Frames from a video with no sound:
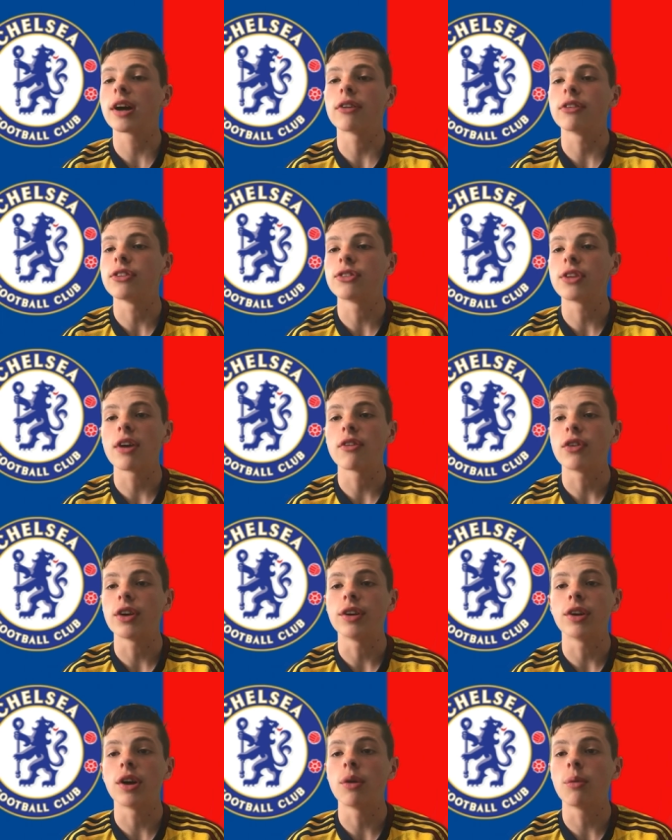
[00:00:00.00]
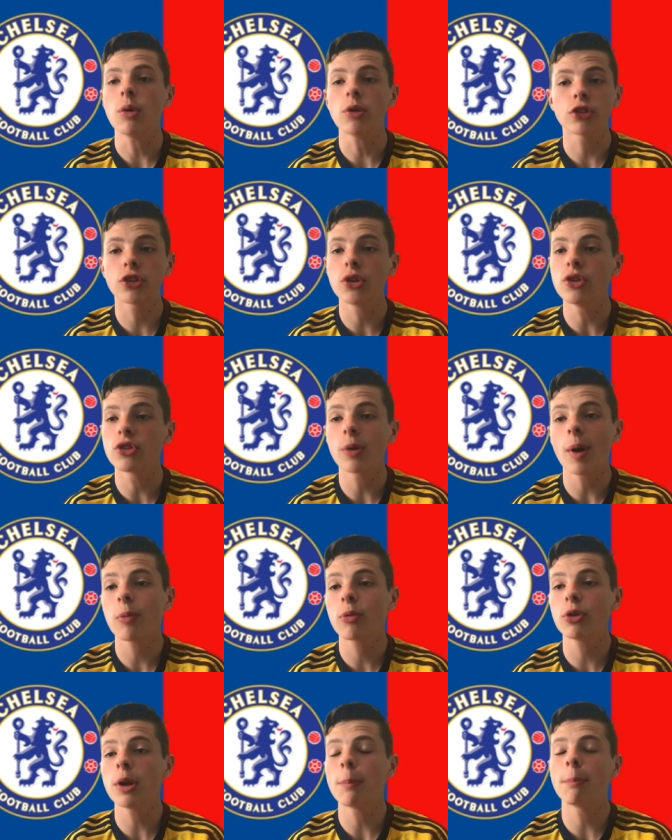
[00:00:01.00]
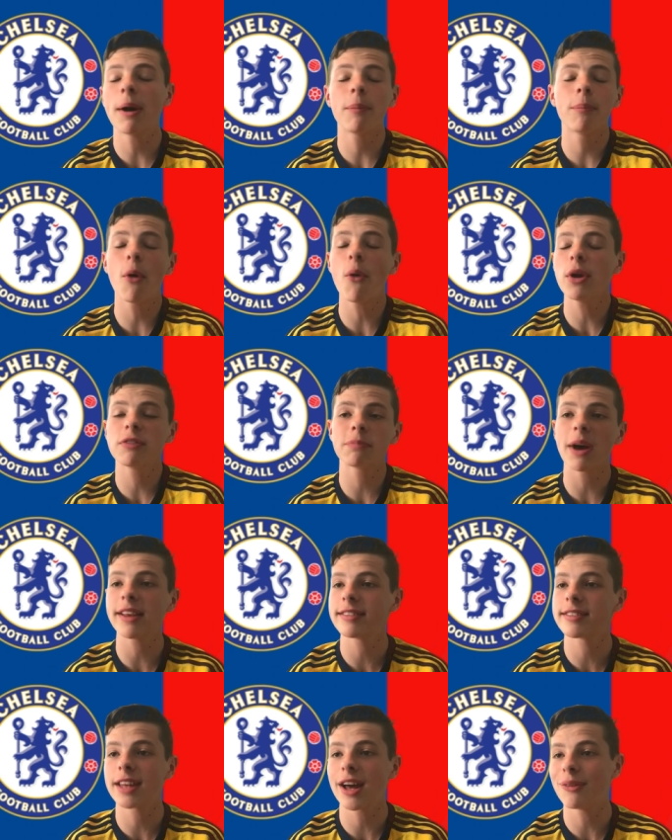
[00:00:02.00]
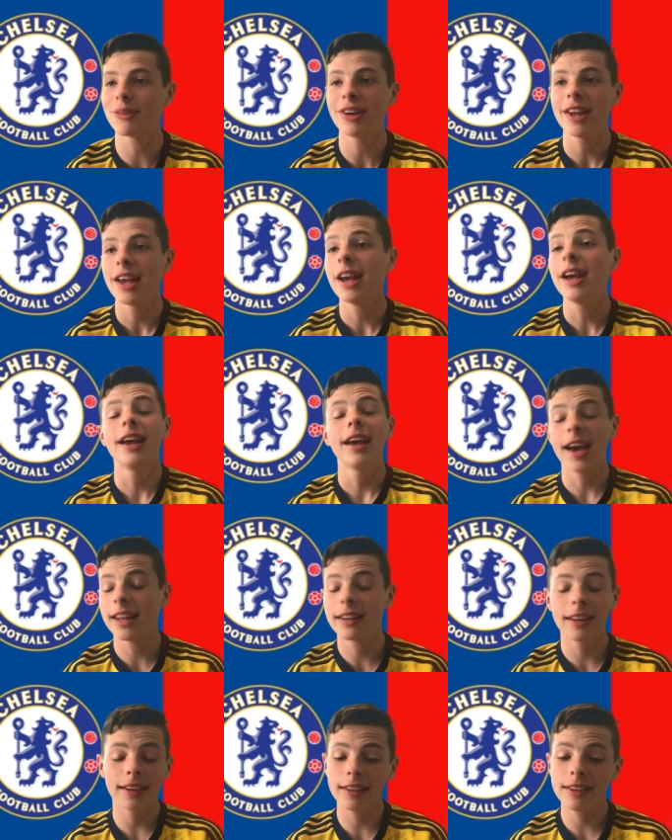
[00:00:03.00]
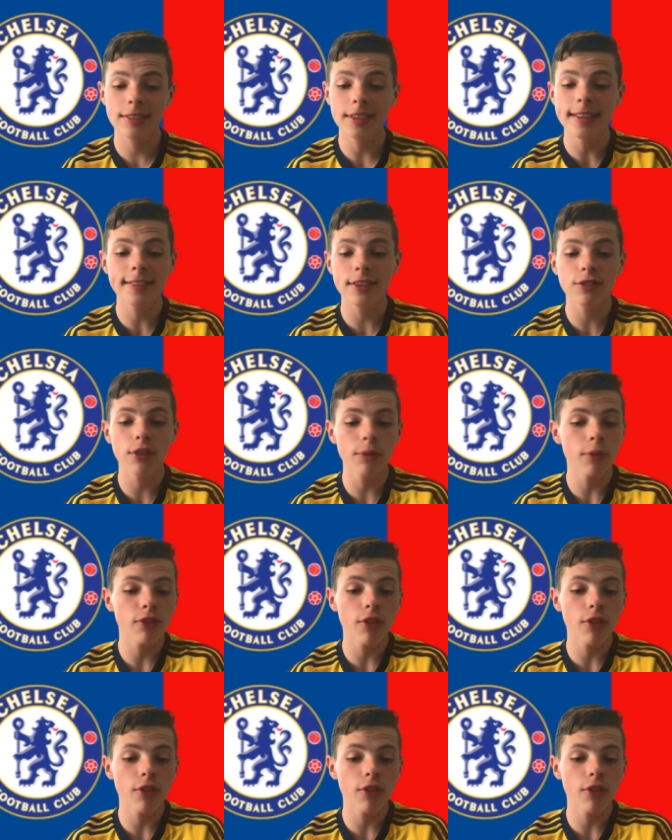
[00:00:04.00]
of his depth, and what's Tuchel, absolutely pull his pants down, and listen, this is the thing with